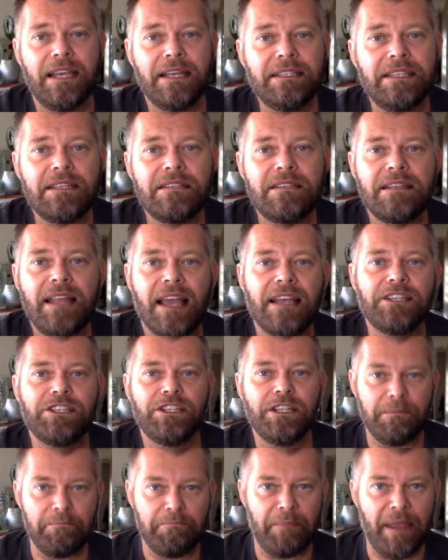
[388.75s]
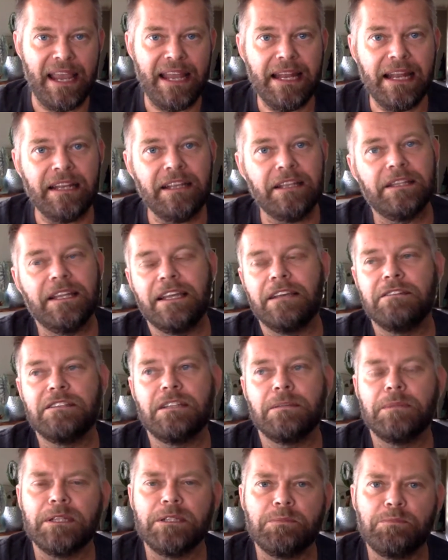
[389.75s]
It doesn't actually mean anything if
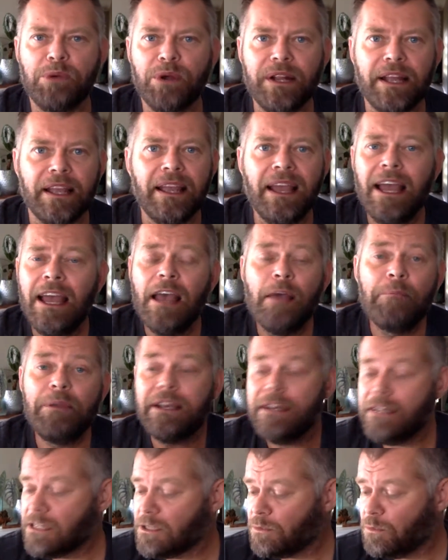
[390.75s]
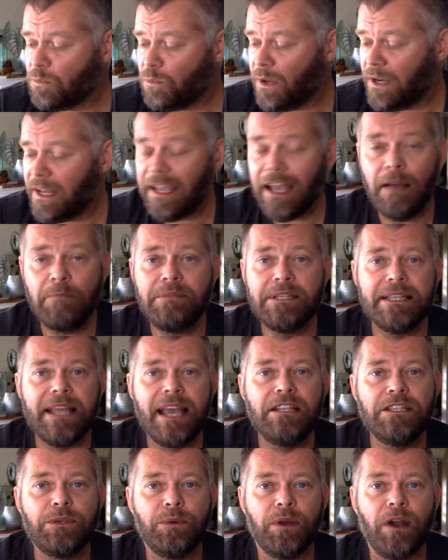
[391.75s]
something's pretty, because when it comes
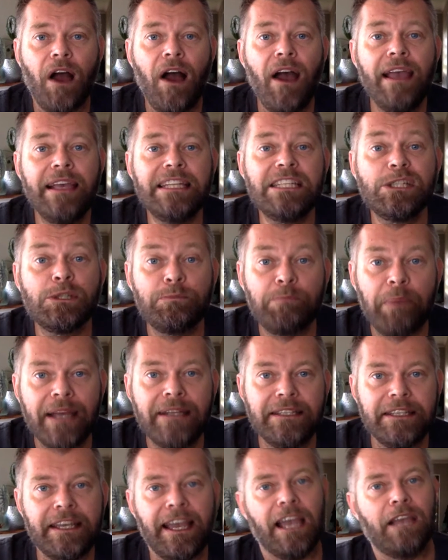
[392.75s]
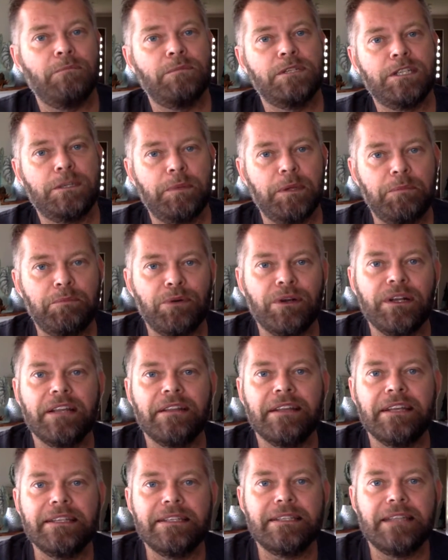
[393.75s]
down to it, I expect games to be pretty
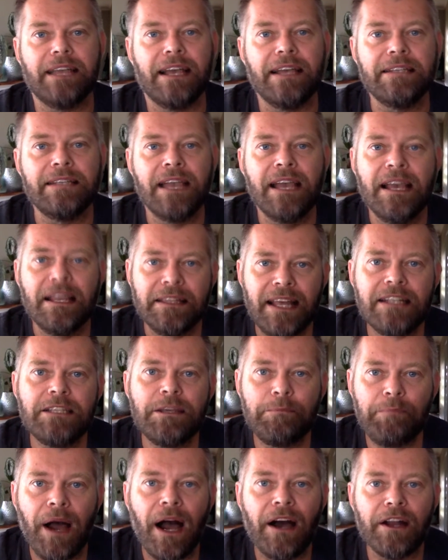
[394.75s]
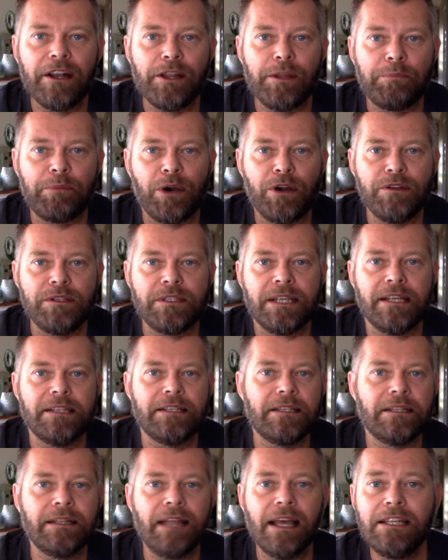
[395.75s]
these days. That's a part of the
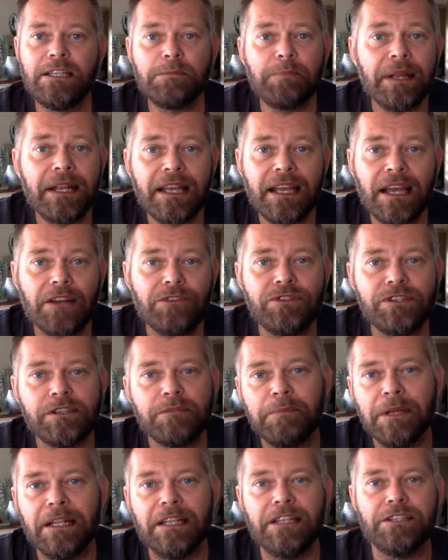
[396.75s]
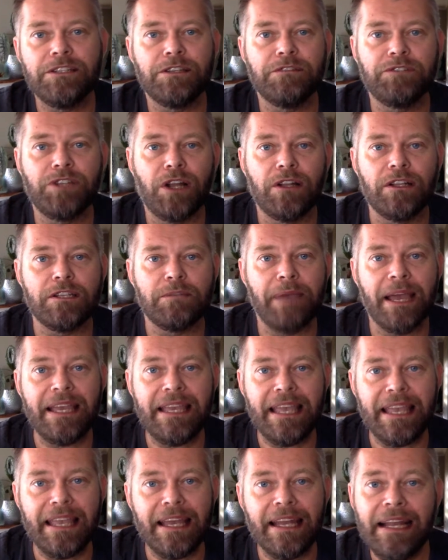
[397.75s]
process. They're spending hundreds of millions of dollars
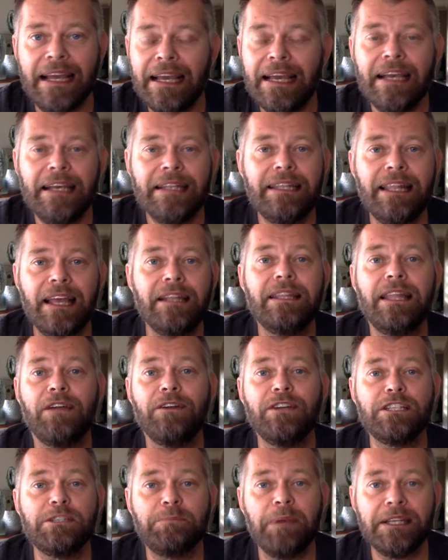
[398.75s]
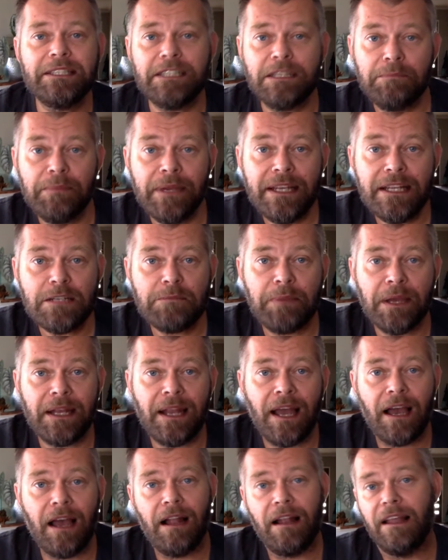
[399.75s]
making it. They're expecting me to
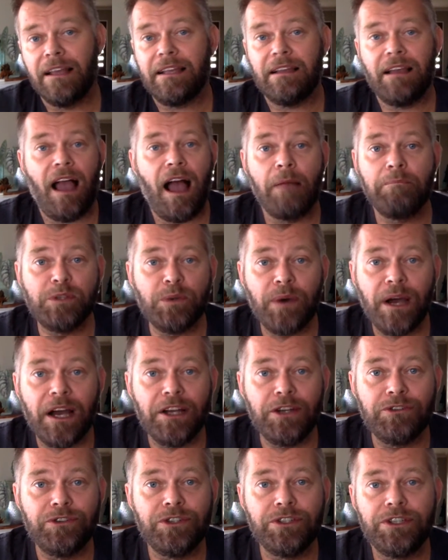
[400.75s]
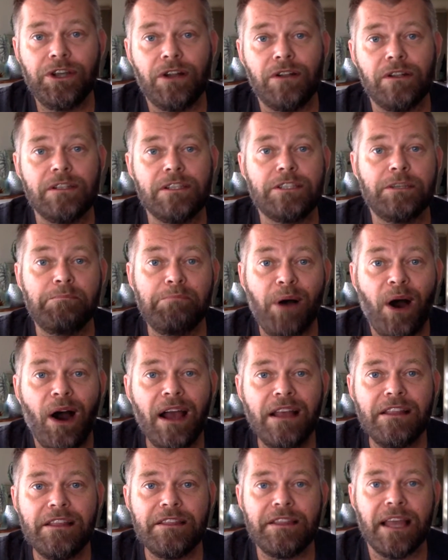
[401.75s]
spend like up to $100 to
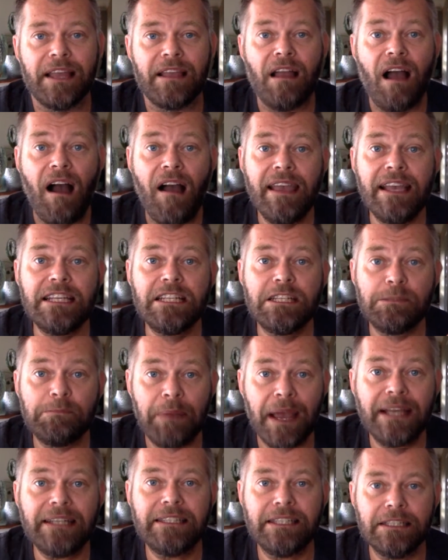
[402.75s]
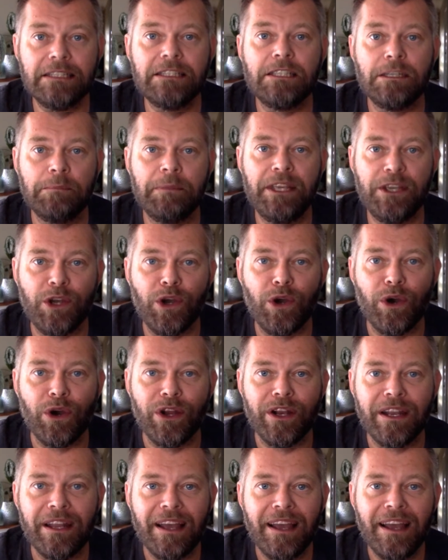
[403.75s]
buy the thing. I expect it to be
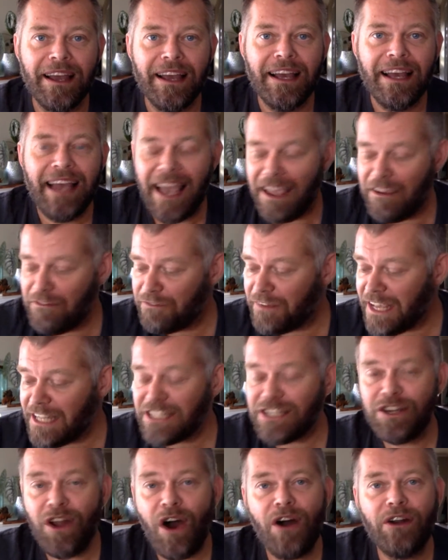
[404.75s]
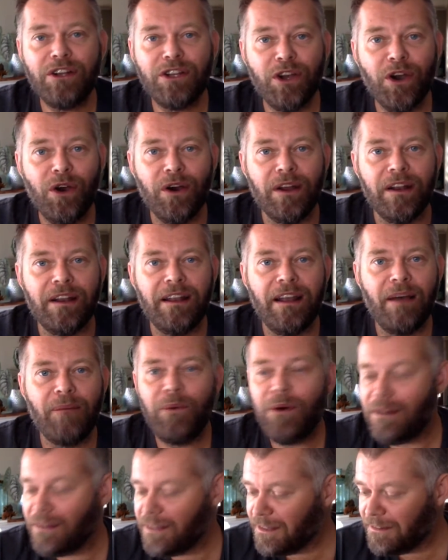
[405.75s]
good. If it's not good,
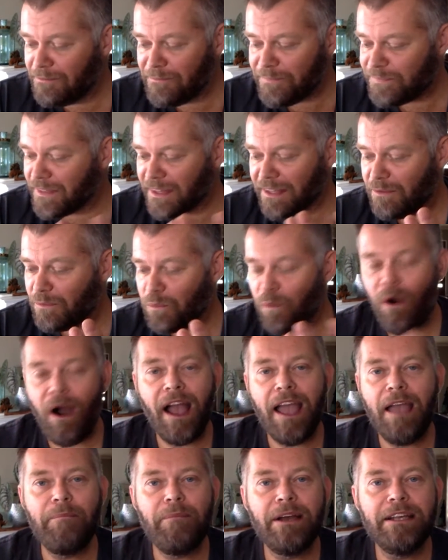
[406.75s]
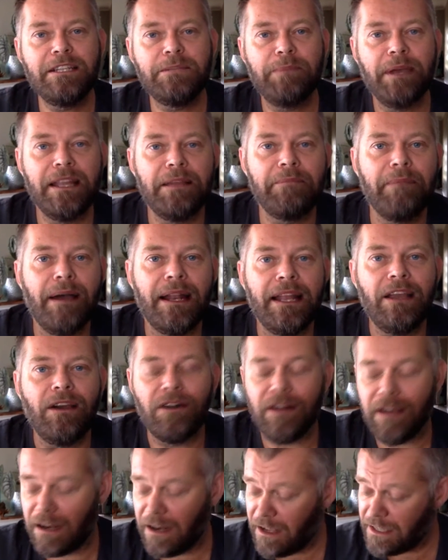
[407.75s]
well, why am I spending money
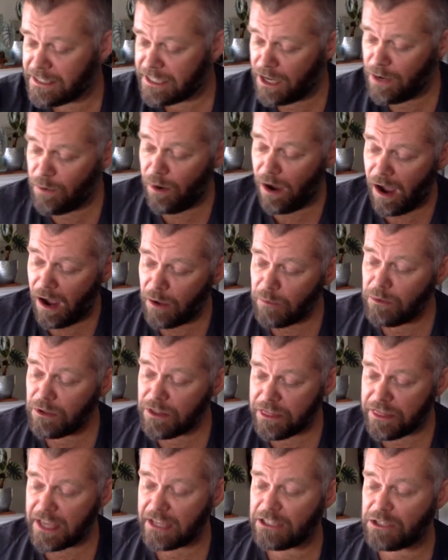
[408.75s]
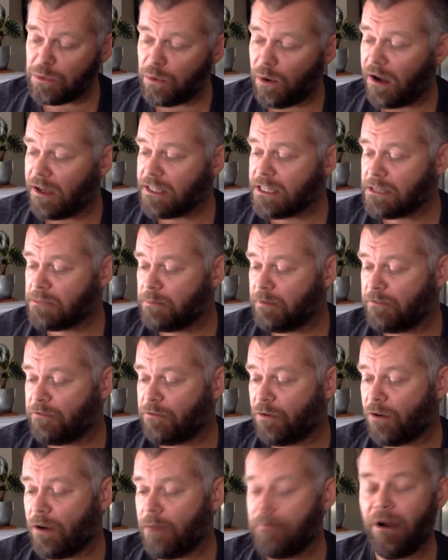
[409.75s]
on it? And I tell you what, I will think twice
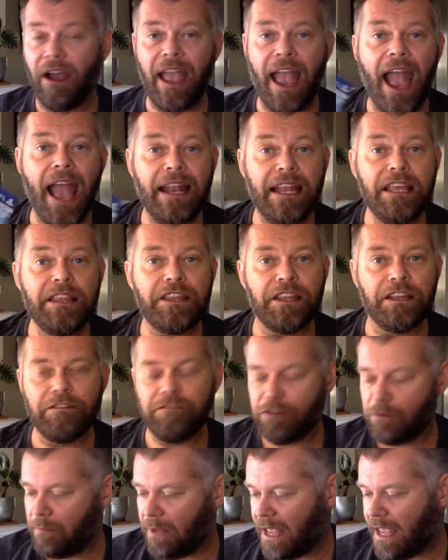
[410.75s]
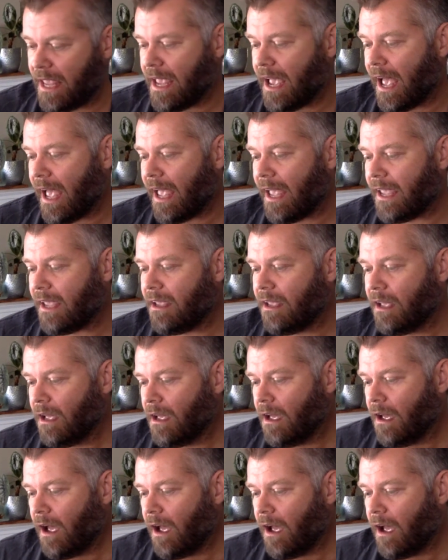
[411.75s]
before I buy anything from EA.